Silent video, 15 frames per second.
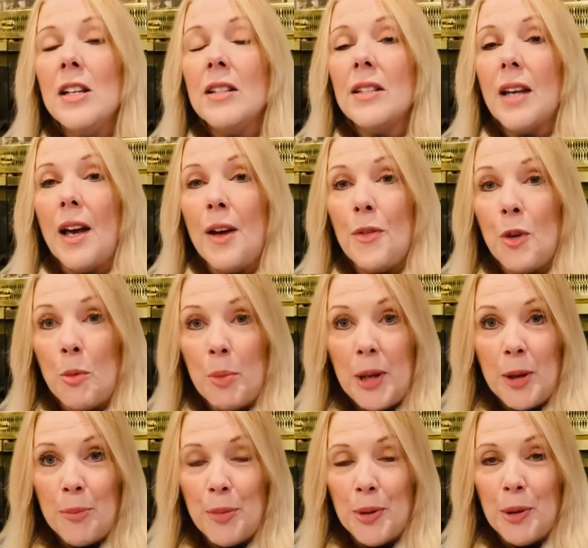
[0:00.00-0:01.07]
to other
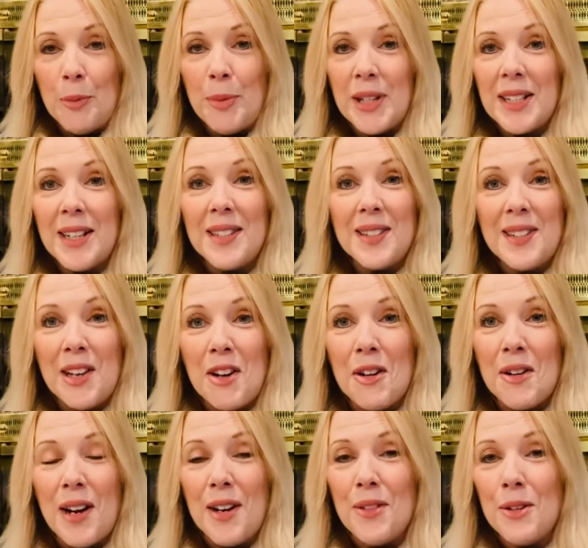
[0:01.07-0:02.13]
people, because there
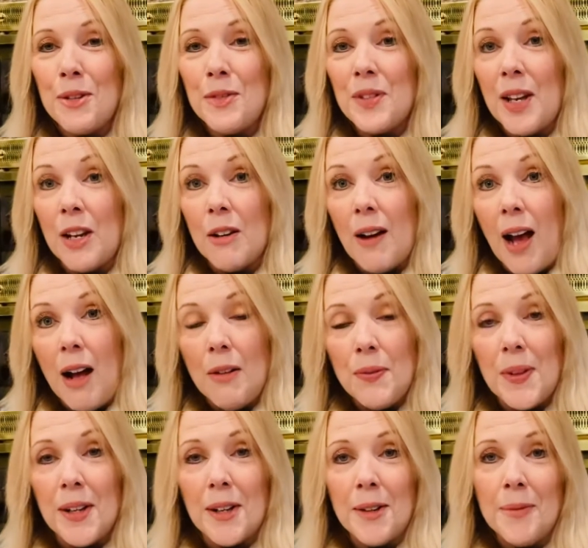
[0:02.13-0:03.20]
are others that are out
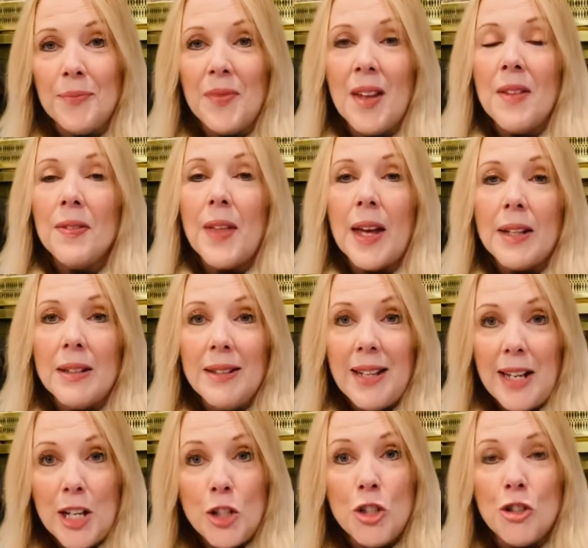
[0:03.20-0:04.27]
there that
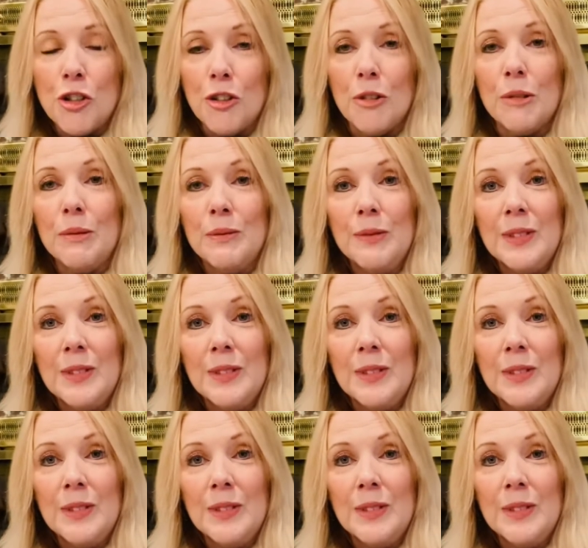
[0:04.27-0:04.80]
need you.